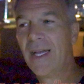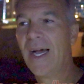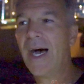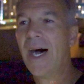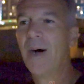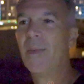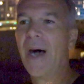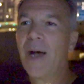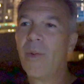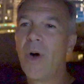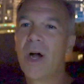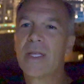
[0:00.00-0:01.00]
I
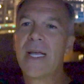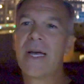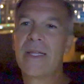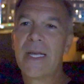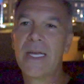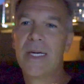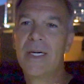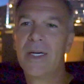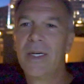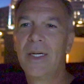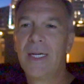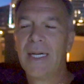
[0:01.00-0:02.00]
walked down the hill